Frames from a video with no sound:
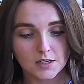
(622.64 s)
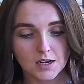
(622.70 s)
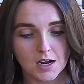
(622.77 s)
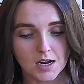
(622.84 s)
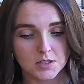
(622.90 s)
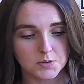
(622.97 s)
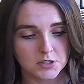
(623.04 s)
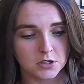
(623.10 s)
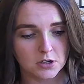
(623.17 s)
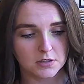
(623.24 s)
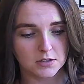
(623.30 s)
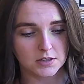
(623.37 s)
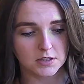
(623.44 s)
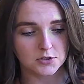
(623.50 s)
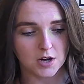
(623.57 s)
As we turn
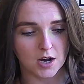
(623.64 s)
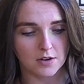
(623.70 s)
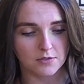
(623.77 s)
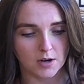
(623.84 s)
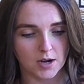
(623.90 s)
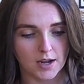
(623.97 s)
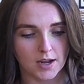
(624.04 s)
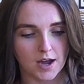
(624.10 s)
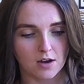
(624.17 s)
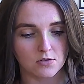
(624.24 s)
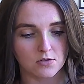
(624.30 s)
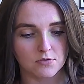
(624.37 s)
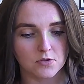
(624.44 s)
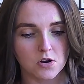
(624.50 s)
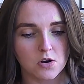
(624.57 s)
in the driveway, out
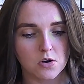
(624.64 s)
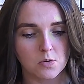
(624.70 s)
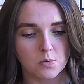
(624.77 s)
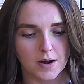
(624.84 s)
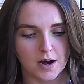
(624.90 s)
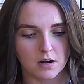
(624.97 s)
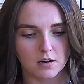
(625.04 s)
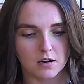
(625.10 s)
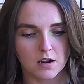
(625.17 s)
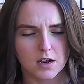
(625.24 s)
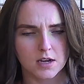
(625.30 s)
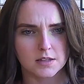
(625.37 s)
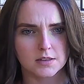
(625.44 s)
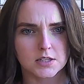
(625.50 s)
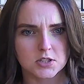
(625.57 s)
of nowhere,
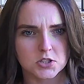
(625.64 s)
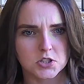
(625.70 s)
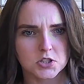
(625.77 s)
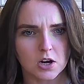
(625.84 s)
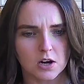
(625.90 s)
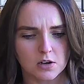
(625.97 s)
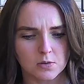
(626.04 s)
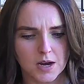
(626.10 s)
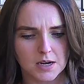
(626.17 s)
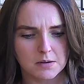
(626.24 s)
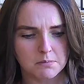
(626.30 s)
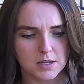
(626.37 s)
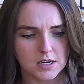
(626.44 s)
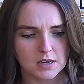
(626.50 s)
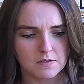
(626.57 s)
this dark red
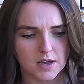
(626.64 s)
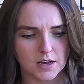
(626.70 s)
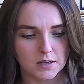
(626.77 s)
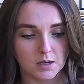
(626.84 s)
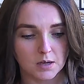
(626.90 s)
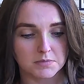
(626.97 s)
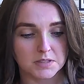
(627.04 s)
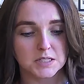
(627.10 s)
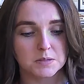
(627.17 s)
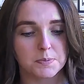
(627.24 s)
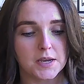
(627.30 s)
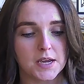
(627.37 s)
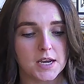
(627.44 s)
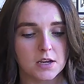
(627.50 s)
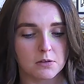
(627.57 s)
minivan comes
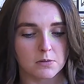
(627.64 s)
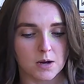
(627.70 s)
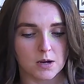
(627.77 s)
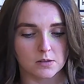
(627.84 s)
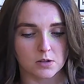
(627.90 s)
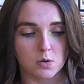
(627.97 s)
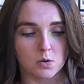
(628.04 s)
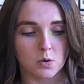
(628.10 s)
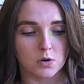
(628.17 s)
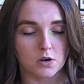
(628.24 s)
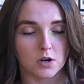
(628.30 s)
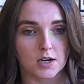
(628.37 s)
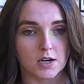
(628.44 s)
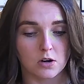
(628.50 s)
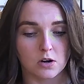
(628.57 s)
speeding around the
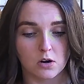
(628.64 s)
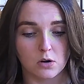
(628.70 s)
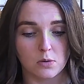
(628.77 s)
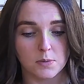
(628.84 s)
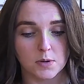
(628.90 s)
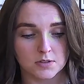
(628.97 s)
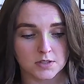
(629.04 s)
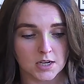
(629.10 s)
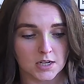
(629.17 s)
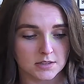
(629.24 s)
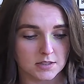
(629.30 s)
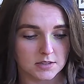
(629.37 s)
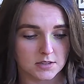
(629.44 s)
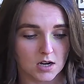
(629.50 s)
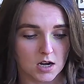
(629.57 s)
corner and almost cuts
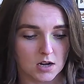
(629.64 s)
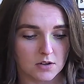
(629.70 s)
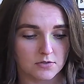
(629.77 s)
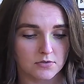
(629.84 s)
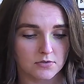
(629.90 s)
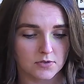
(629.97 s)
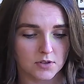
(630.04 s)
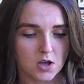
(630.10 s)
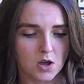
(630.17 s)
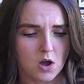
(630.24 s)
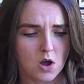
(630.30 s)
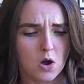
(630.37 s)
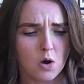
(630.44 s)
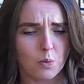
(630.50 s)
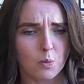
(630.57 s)
us off.
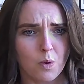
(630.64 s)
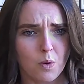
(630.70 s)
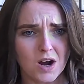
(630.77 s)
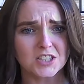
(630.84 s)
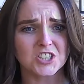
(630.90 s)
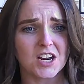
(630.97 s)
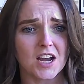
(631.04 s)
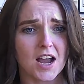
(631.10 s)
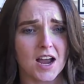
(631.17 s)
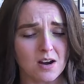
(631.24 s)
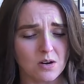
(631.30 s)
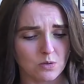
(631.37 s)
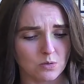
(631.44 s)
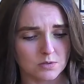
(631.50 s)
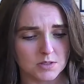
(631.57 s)
Watch
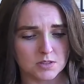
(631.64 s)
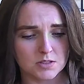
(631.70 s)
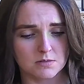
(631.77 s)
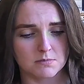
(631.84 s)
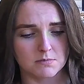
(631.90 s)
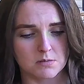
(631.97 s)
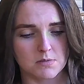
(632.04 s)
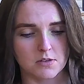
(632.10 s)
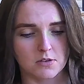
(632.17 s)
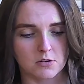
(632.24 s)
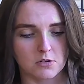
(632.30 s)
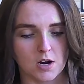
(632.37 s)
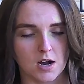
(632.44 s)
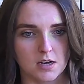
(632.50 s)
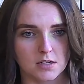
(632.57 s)
out! My mother
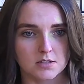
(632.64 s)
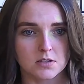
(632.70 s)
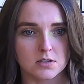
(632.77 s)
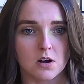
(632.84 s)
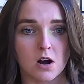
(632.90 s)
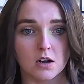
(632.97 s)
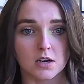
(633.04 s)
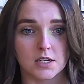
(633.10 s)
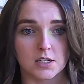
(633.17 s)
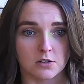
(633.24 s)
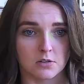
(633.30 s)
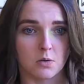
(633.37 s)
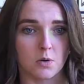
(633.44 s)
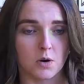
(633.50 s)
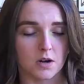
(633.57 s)
cries, honking her
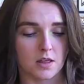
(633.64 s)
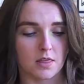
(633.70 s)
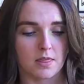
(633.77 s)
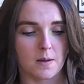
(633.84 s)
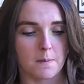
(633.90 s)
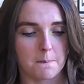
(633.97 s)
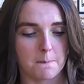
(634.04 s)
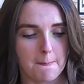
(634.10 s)
horn at them.